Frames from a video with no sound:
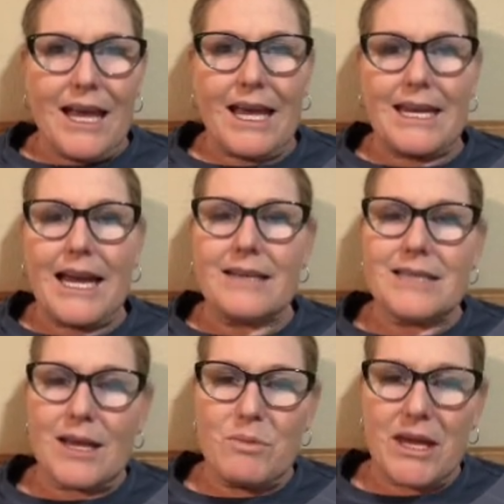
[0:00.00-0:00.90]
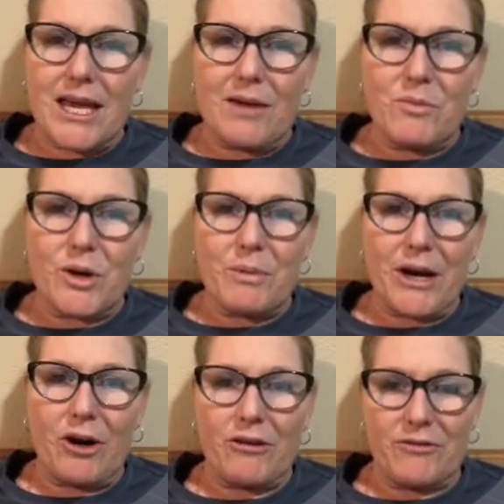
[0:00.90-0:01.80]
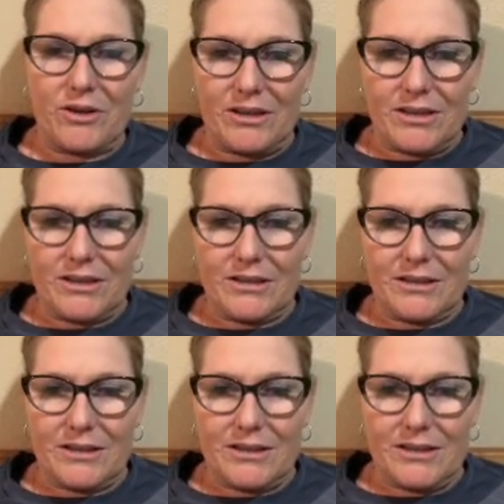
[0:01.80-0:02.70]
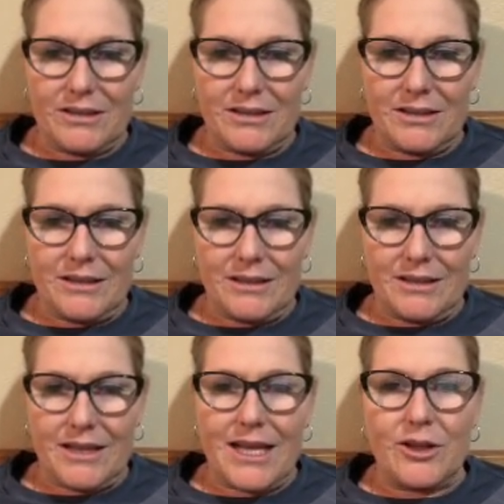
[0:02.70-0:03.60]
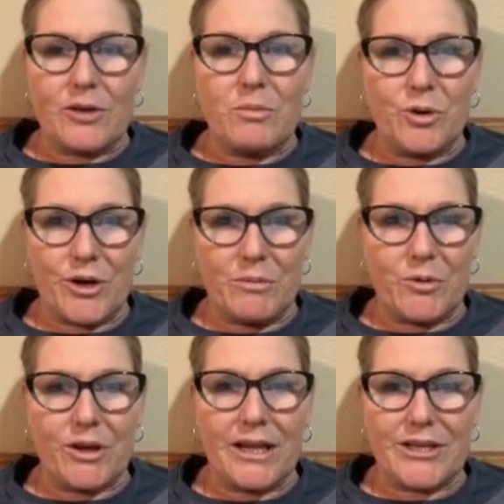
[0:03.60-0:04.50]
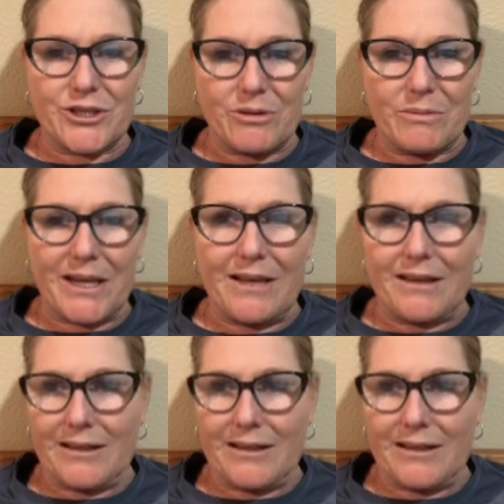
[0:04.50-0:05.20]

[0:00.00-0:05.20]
And as they became more powerful, they look more and more like Germany.